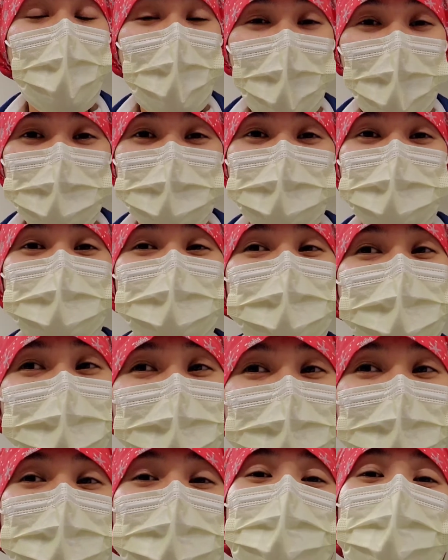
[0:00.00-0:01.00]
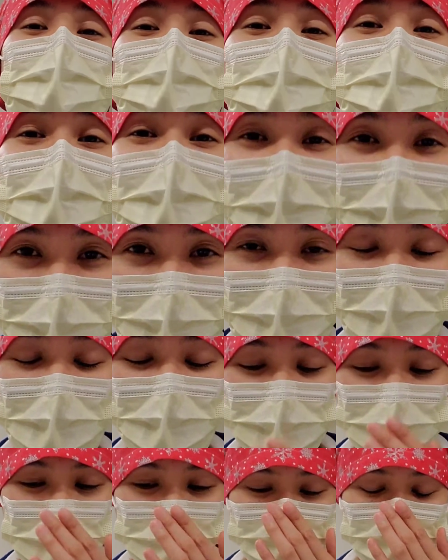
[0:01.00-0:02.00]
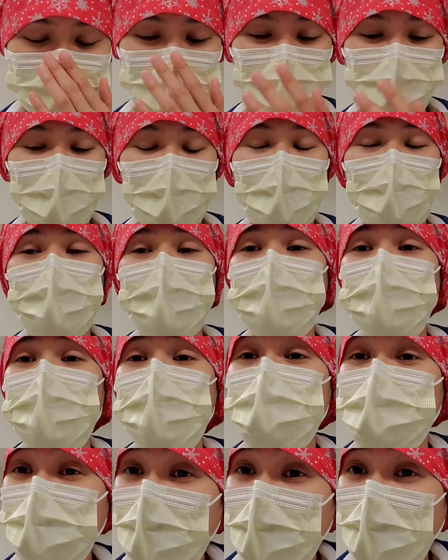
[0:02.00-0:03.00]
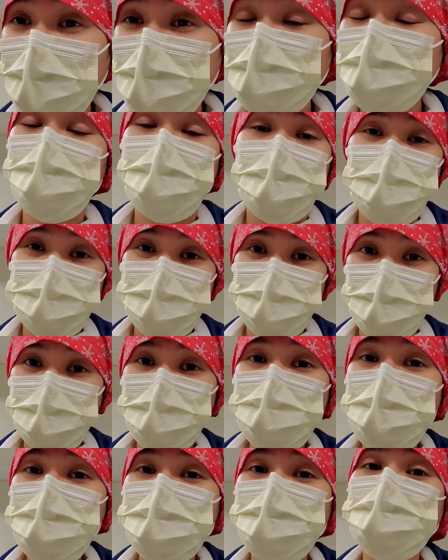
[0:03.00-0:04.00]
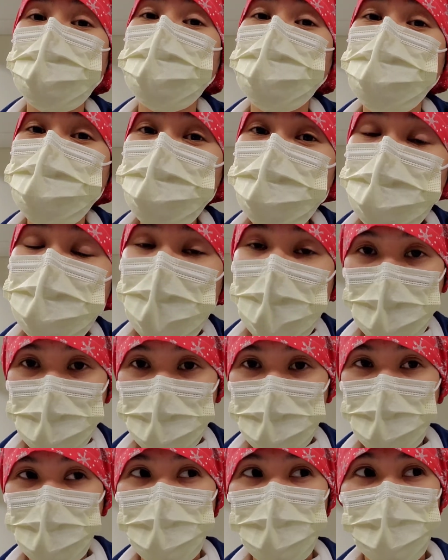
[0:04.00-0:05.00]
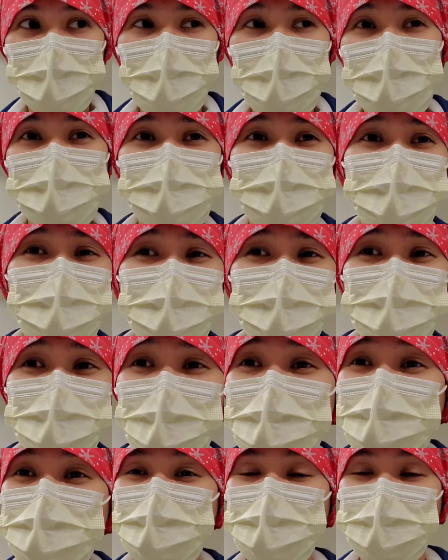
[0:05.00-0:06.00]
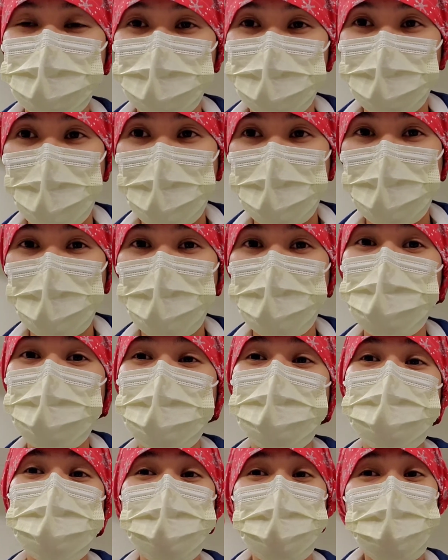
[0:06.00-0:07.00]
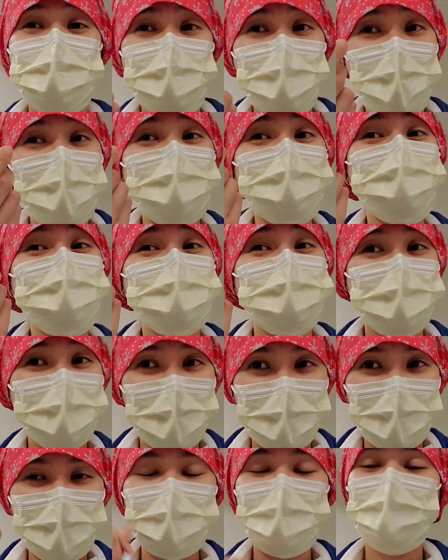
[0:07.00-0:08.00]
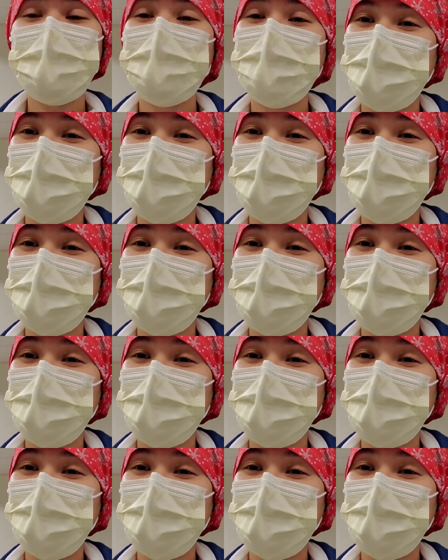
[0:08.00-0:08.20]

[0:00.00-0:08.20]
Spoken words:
absolutely hated it. Okay, but there are some people that do like it or have no choice but to like it because it makes money.